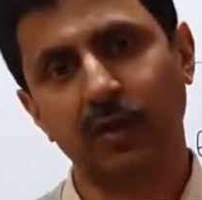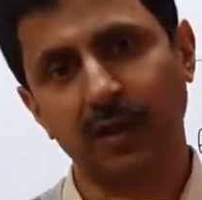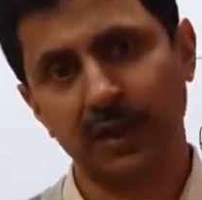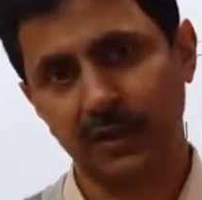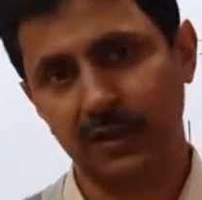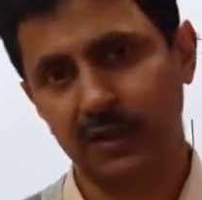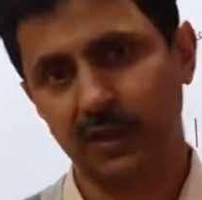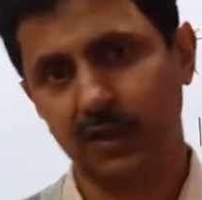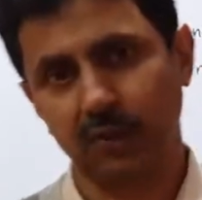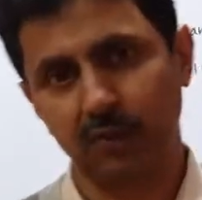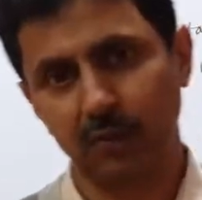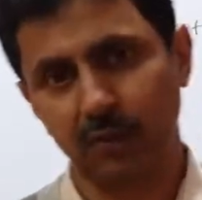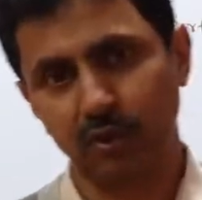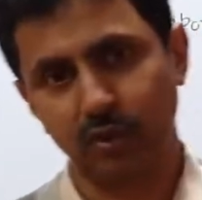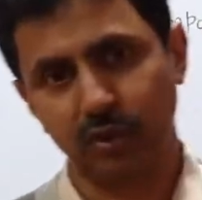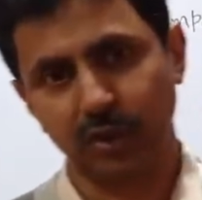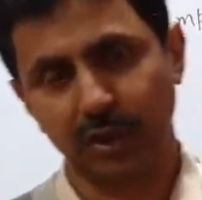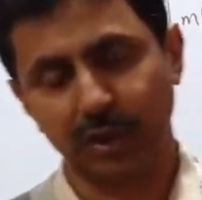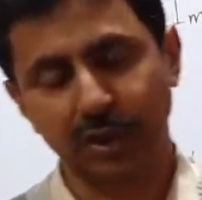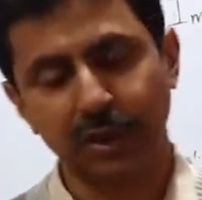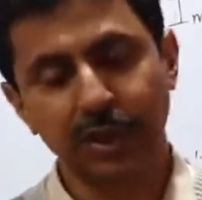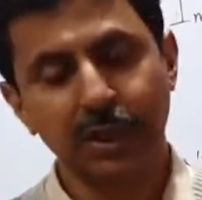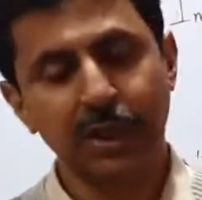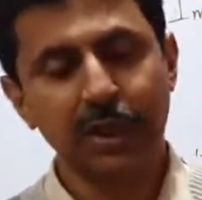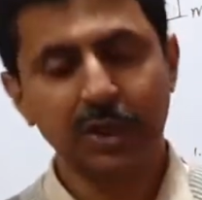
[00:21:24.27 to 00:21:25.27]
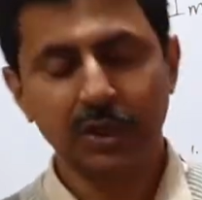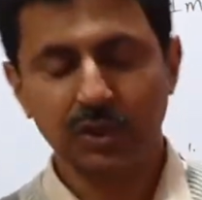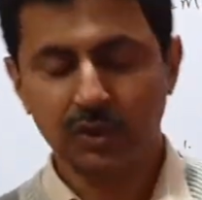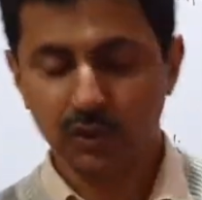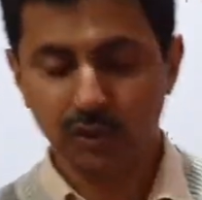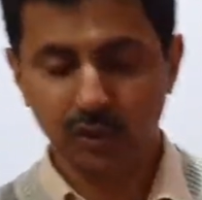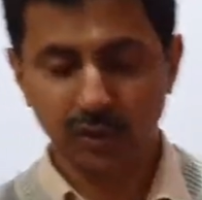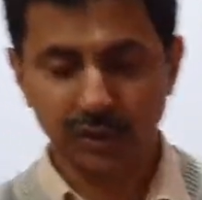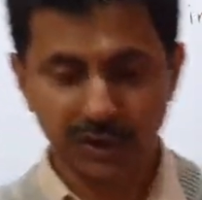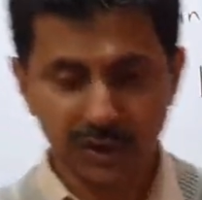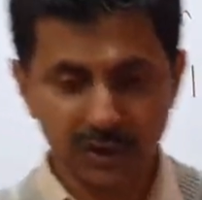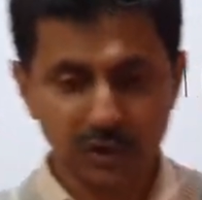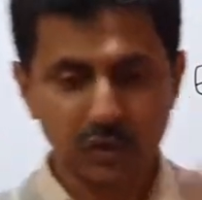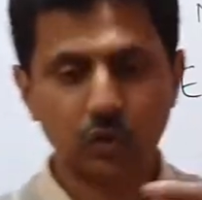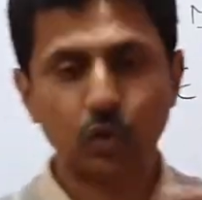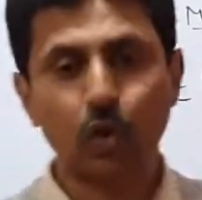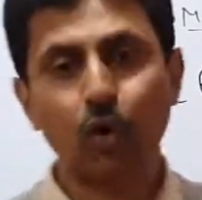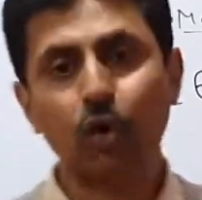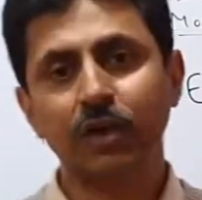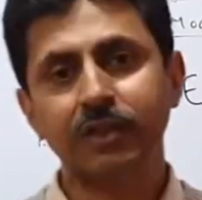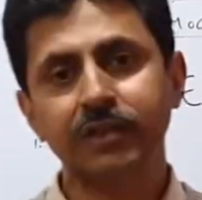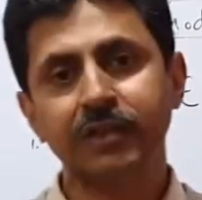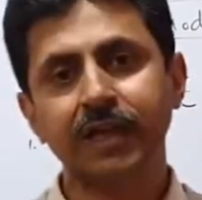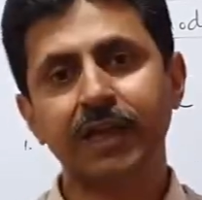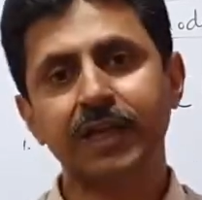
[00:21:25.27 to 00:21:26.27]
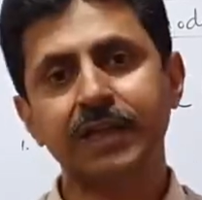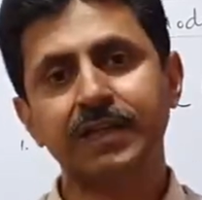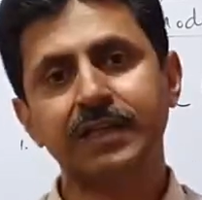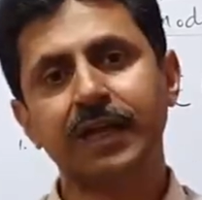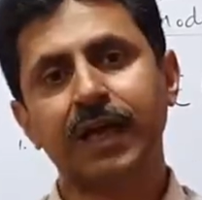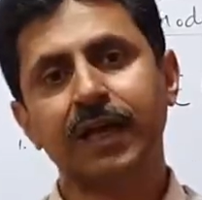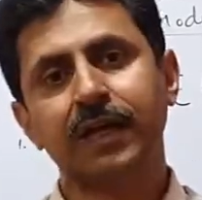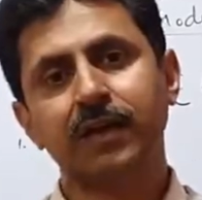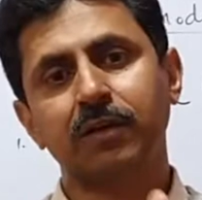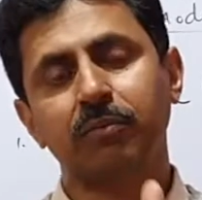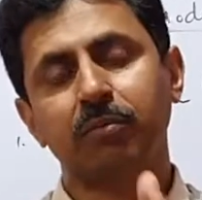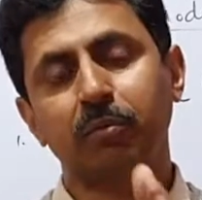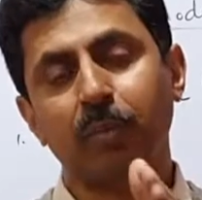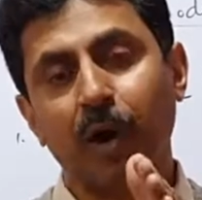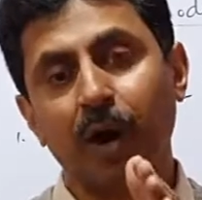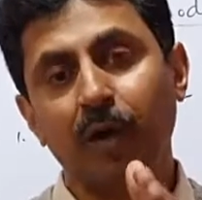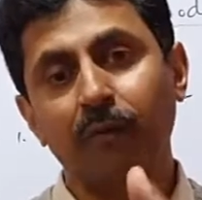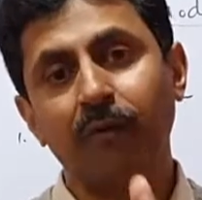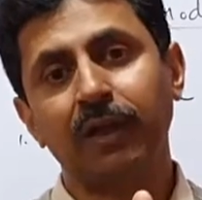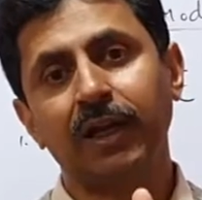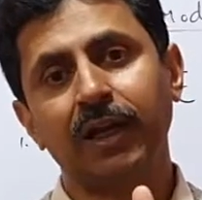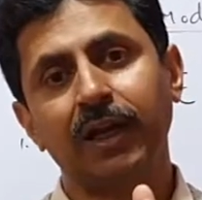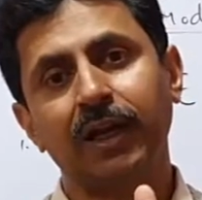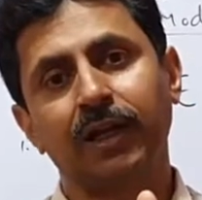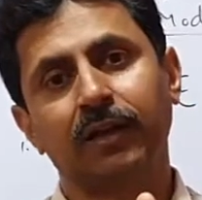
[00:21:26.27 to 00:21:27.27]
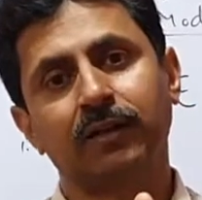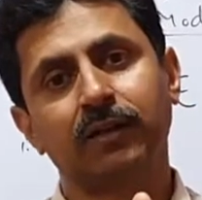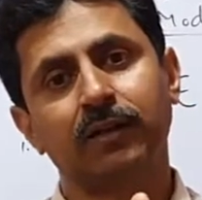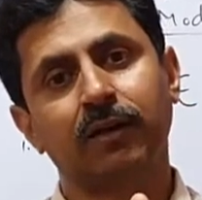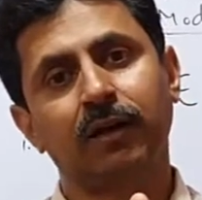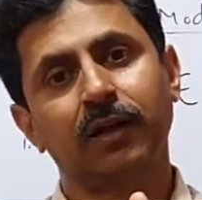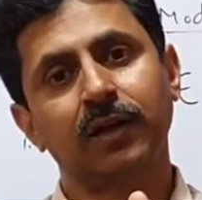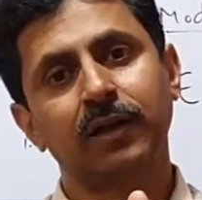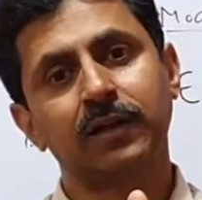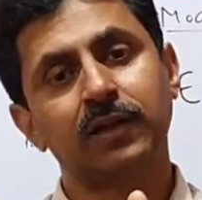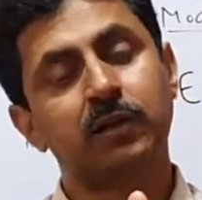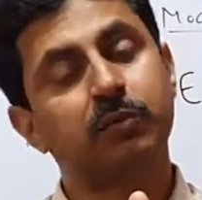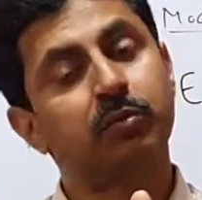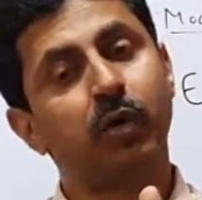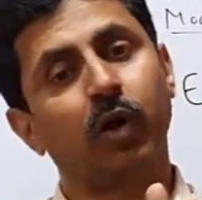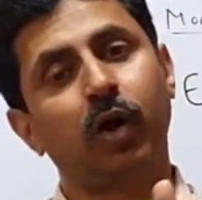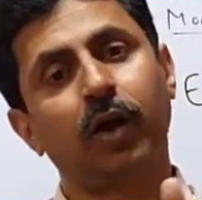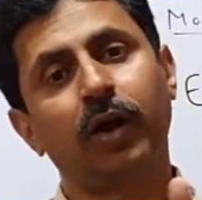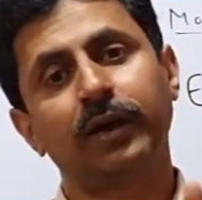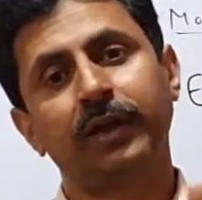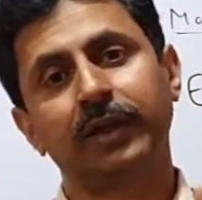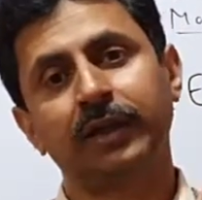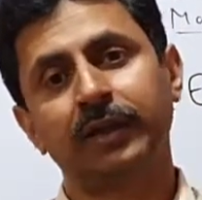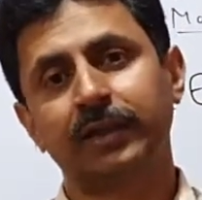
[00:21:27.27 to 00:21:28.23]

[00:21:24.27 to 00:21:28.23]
So this quote says that power electronics brought in the revolution.